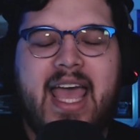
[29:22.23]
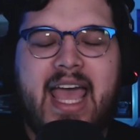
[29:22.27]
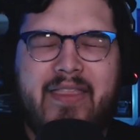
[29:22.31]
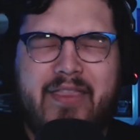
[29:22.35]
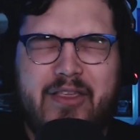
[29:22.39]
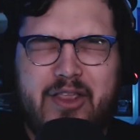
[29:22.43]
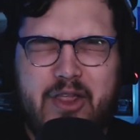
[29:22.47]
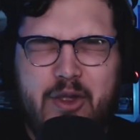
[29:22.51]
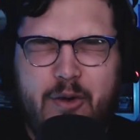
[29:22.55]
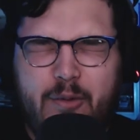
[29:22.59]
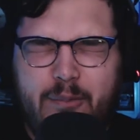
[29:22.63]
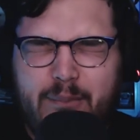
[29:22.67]

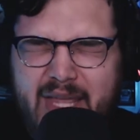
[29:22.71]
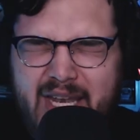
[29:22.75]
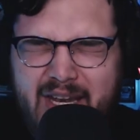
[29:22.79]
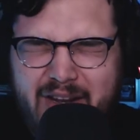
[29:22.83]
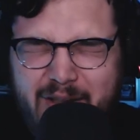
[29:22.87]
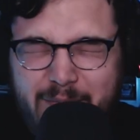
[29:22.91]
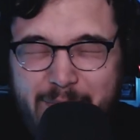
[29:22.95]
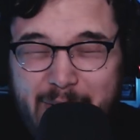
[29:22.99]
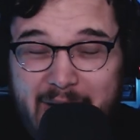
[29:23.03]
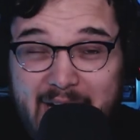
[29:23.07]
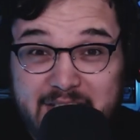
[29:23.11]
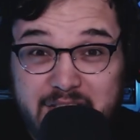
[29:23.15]
and then you
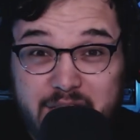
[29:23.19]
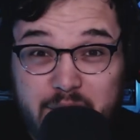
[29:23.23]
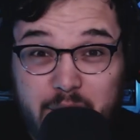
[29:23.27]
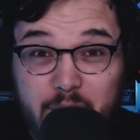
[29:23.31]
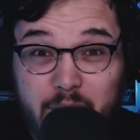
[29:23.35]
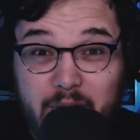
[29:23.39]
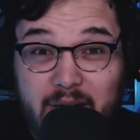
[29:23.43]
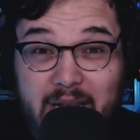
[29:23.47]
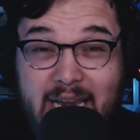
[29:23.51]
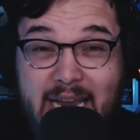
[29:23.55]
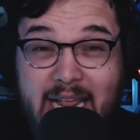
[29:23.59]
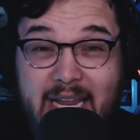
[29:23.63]
immediately pass
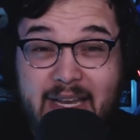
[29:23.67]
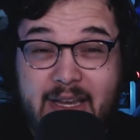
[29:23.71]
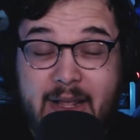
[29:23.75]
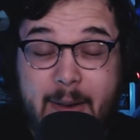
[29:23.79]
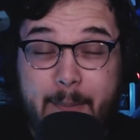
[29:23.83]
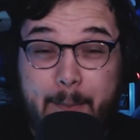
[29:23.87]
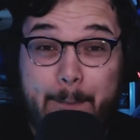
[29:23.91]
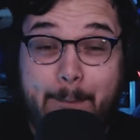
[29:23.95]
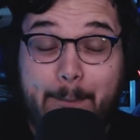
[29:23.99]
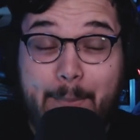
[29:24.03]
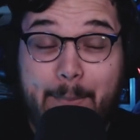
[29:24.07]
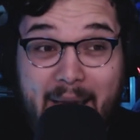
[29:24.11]
through it and
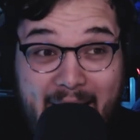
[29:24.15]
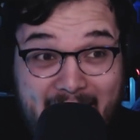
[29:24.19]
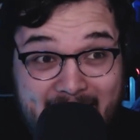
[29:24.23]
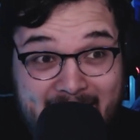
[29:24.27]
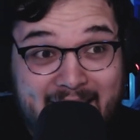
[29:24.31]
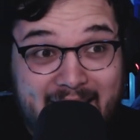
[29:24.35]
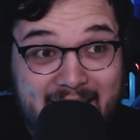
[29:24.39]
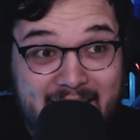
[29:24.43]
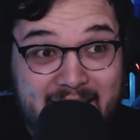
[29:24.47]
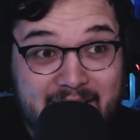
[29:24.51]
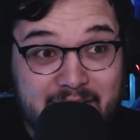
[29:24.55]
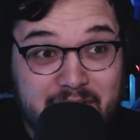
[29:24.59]
end up
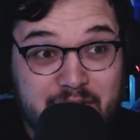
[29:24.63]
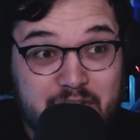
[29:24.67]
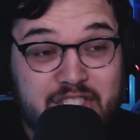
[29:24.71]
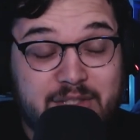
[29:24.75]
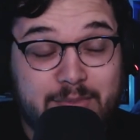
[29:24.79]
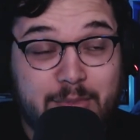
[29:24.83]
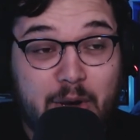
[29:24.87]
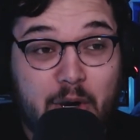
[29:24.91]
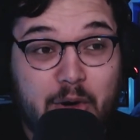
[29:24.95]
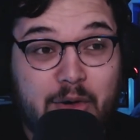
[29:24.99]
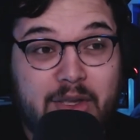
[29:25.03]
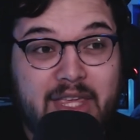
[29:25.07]
back in
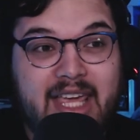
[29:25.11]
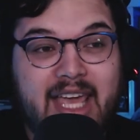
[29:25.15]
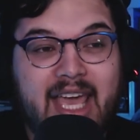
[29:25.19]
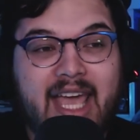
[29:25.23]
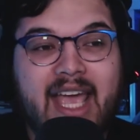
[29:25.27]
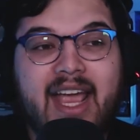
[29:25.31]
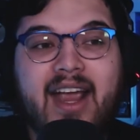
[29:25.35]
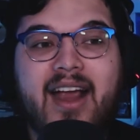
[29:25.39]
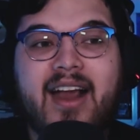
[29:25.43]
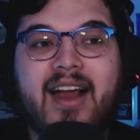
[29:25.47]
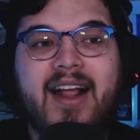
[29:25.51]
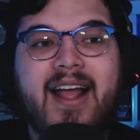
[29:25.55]

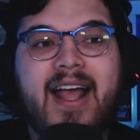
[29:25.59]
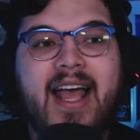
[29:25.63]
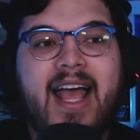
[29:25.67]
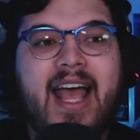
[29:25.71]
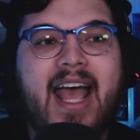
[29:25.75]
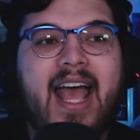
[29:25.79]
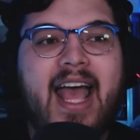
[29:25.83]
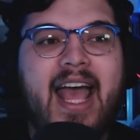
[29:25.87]
smoky air